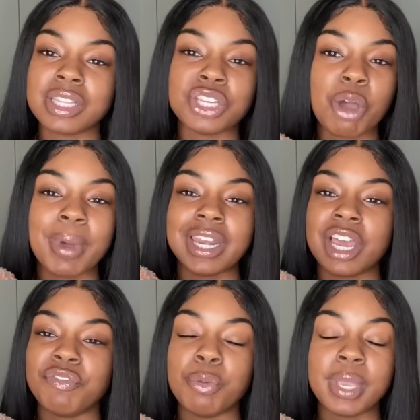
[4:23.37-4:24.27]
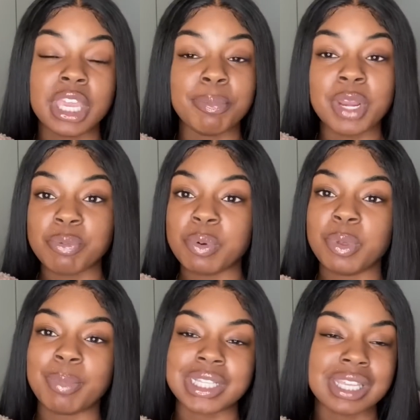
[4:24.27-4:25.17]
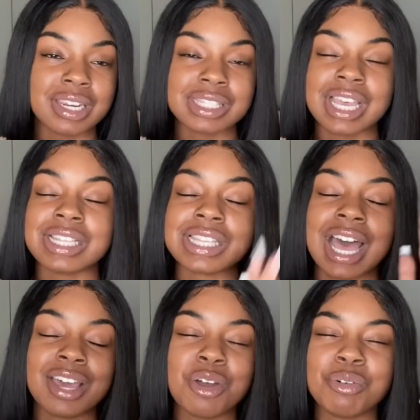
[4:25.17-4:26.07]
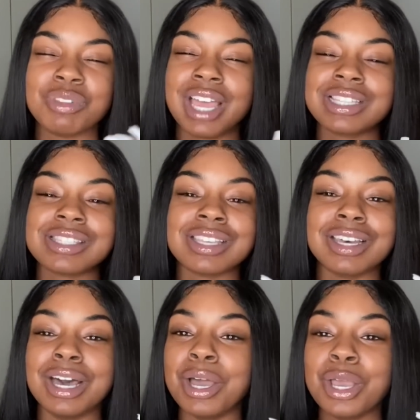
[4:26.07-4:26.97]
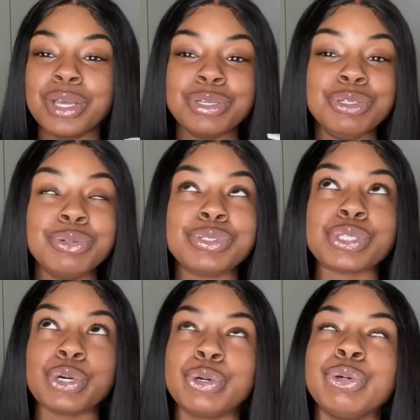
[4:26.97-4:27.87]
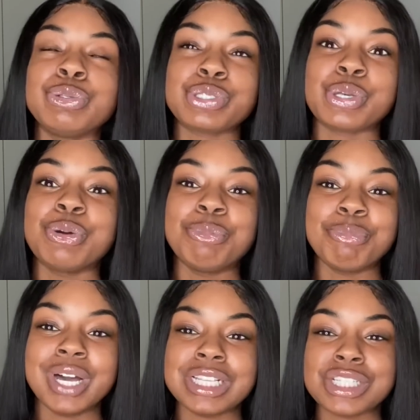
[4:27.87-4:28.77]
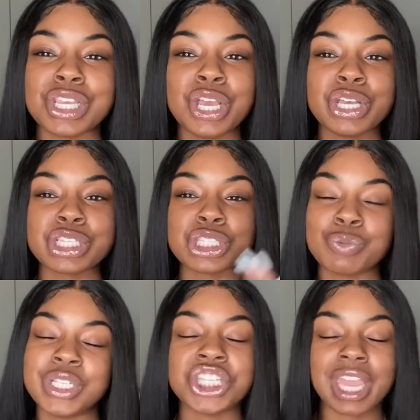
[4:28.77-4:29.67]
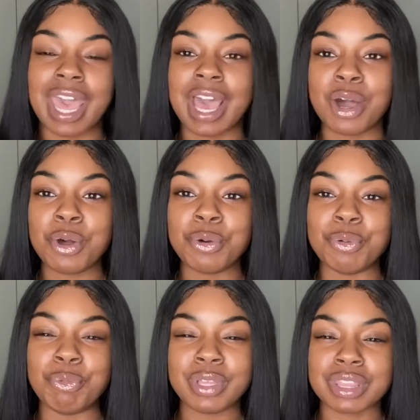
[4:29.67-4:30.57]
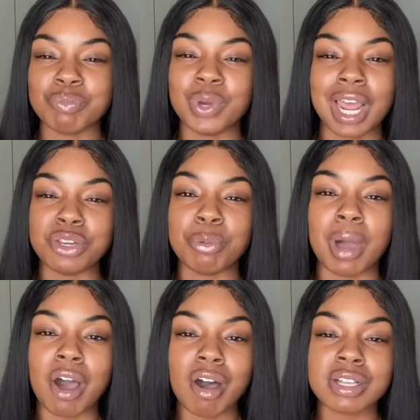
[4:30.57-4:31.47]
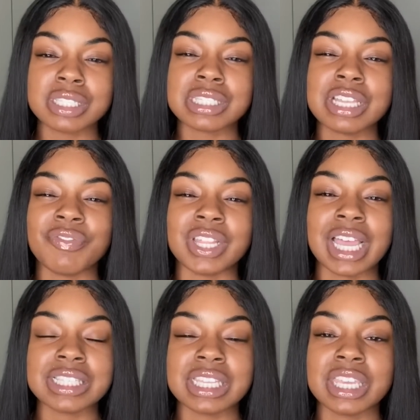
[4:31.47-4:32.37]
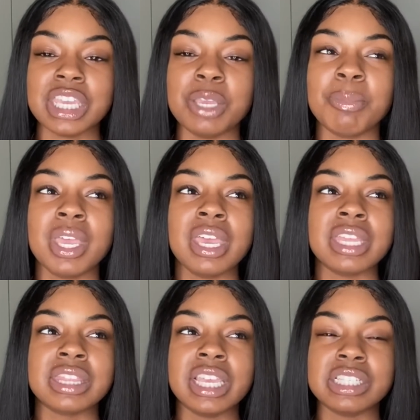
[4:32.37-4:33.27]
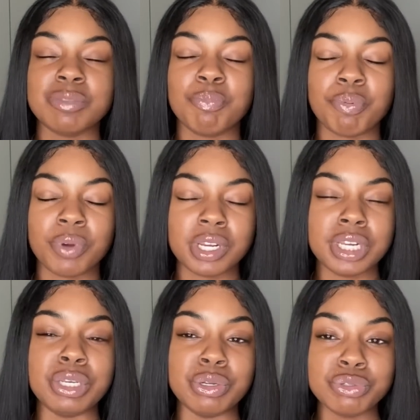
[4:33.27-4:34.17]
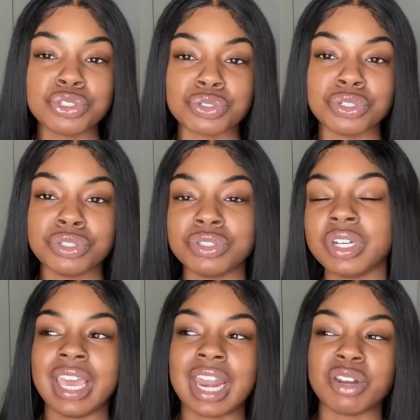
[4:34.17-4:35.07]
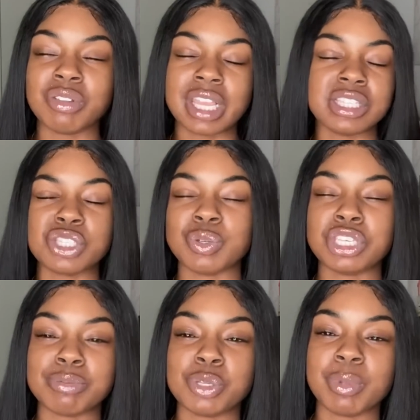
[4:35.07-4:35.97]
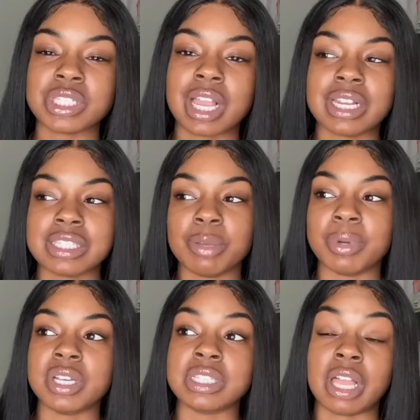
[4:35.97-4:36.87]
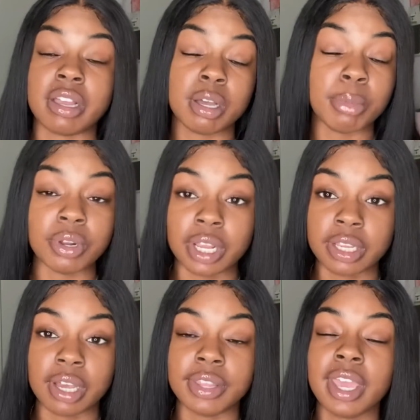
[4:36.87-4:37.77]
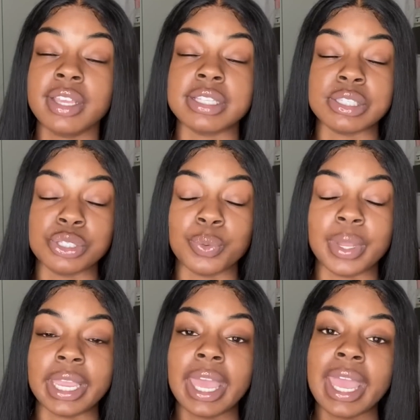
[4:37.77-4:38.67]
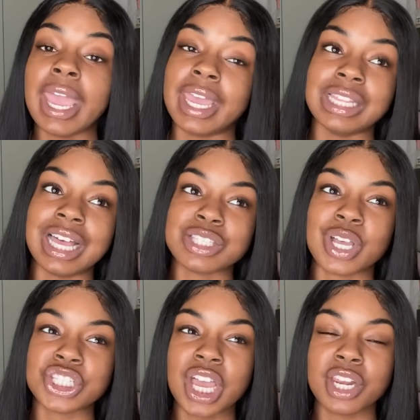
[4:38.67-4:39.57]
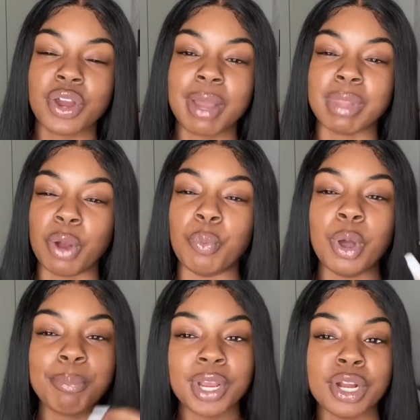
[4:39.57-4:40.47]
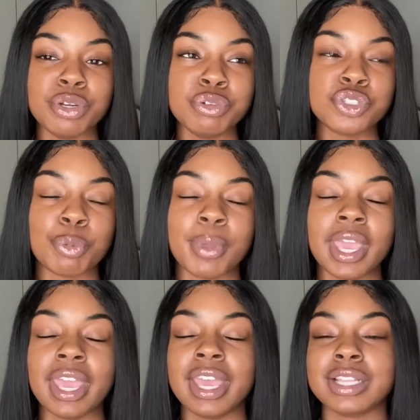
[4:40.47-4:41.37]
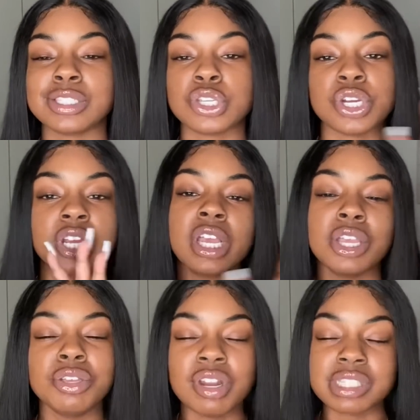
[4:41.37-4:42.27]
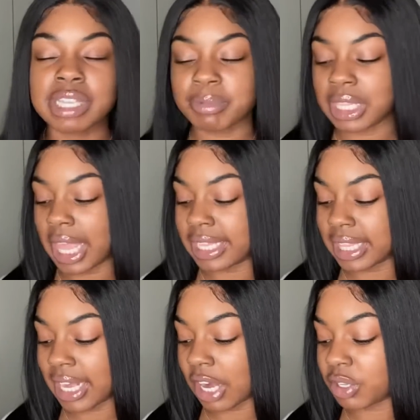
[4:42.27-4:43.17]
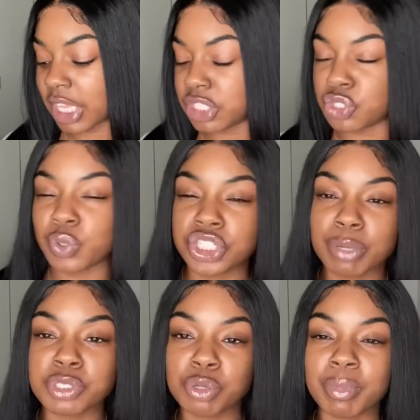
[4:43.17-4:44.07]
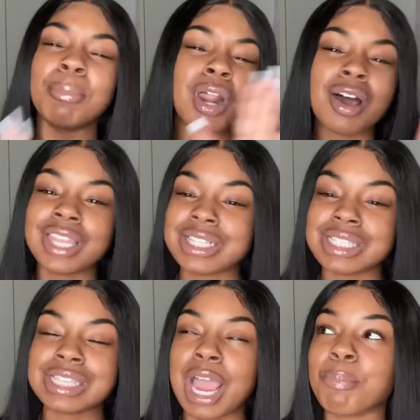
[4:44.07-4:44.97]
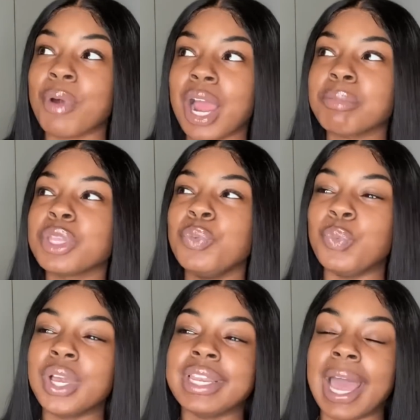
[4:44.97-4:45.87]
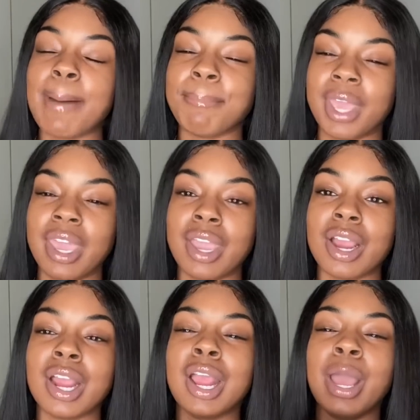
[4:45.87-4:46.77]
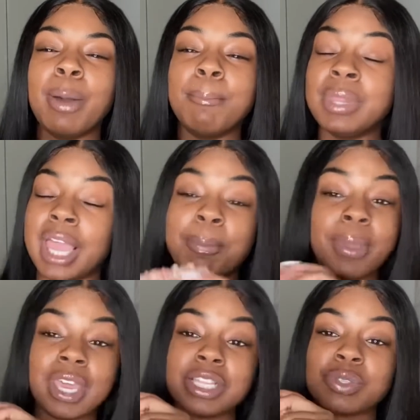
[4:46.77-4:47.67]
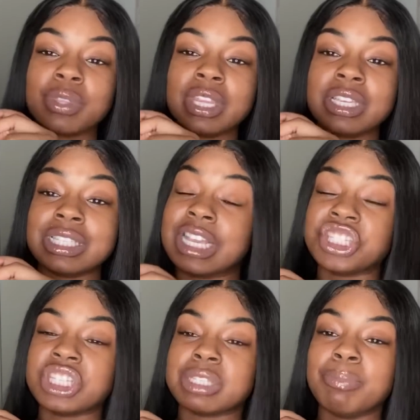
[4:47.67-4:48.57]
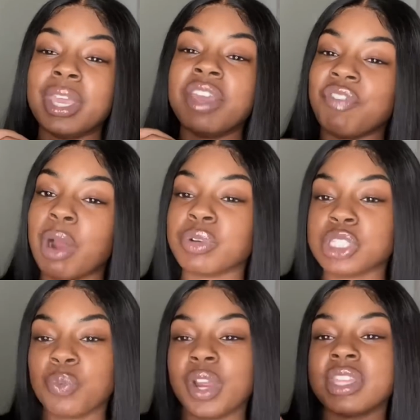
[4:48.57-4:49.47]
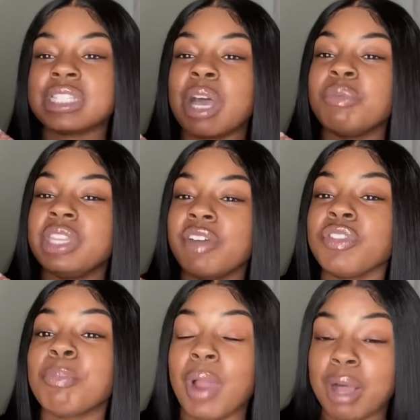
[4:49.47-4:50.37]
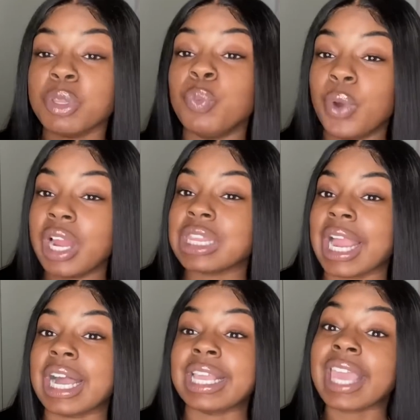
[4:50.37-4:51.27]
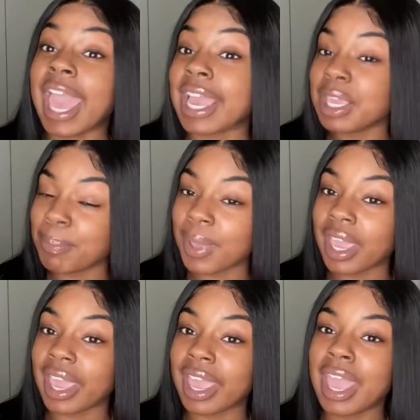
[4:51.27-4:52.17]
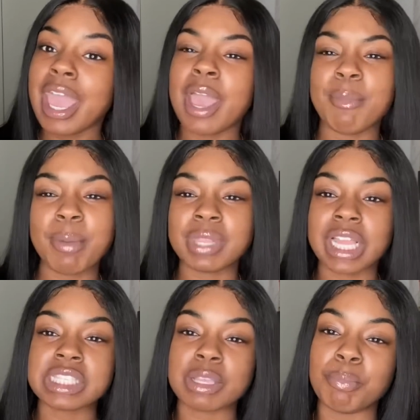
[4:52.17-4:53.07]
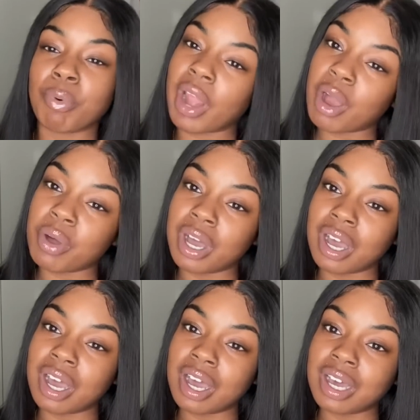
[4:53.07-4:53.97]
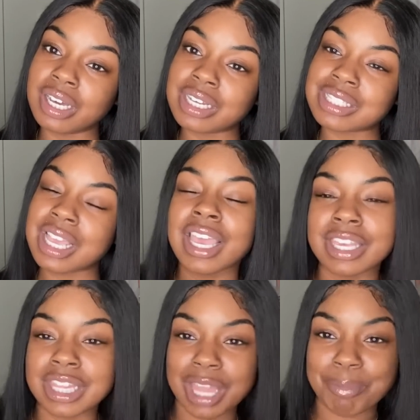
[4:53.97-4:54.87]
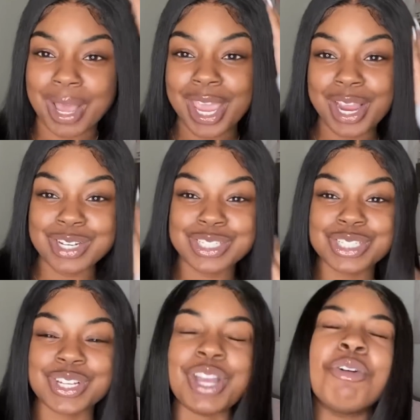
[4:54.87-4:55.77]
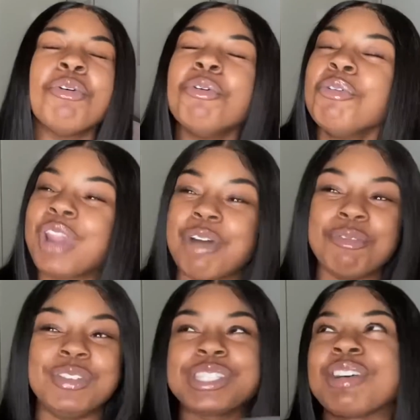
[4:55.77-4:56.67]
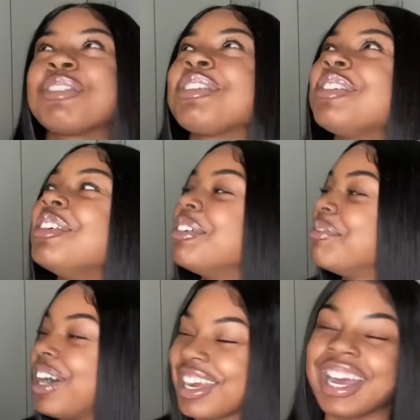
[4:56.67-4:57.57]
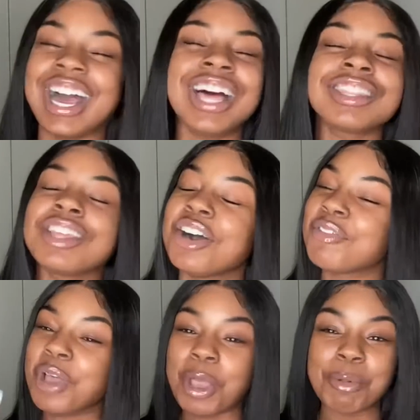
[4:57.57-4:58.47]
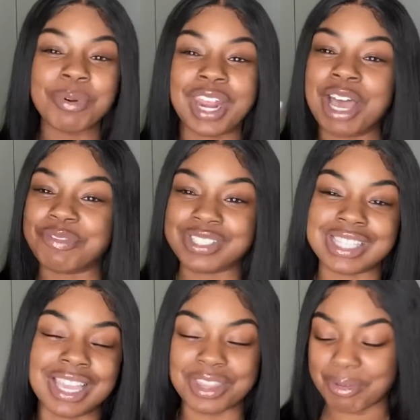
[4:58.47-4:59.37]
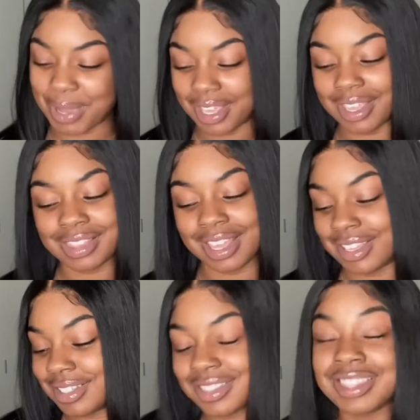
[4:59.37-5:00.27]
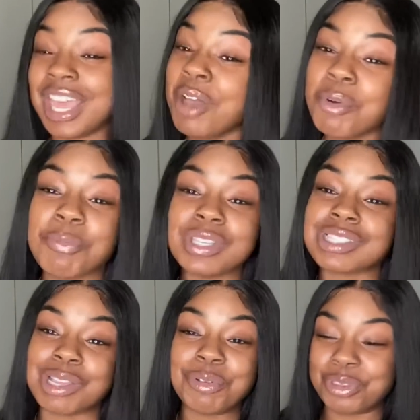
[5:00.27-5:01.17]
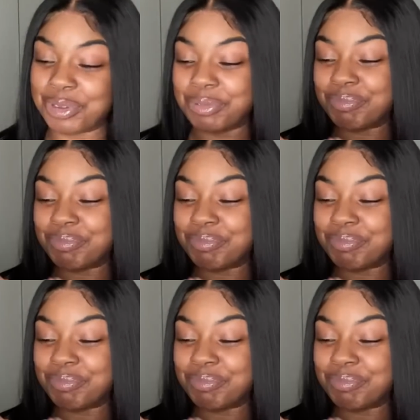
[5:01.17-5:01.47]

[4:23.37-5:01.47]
know by now, if you've been keeping up with me, my tater tots, I don't like to do too much switching out with when I do my hauls and stuff. I like to keep things pretty neutral, and I don't like to switch up too much, like I said, because like, come on now y'all, that is doing a lot. So I try to grab like one pair of neutral pants, or you know, something like that. I don't like to switch up too much. But all that to say, I probably would not pair black pants with this. That's just me. If I were to wear this, I would definitely probably wear like a khaki pant and maybe like some brown Uggs, and then like my hair straight. Oh, that would be so cute. Oh my god, I love putting outfits together in my head. Like, that would be so cute.